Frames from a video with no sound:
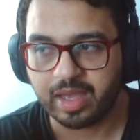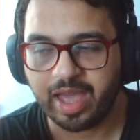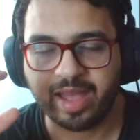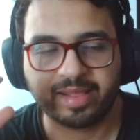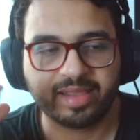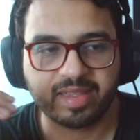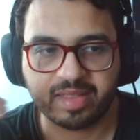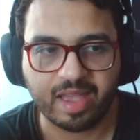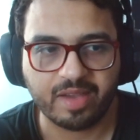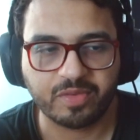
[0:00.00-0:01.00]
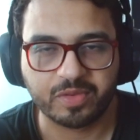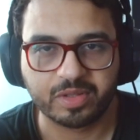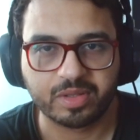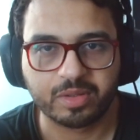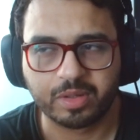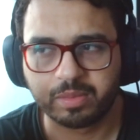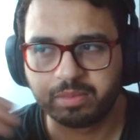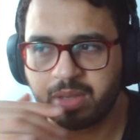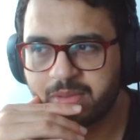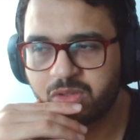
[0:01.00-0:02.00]
at least half of it, or
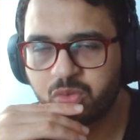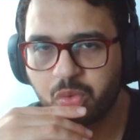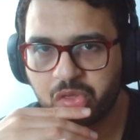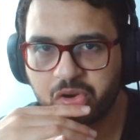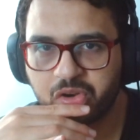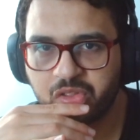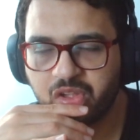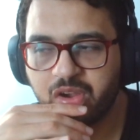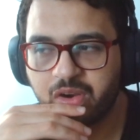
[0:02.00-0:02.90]
maybe 2/3,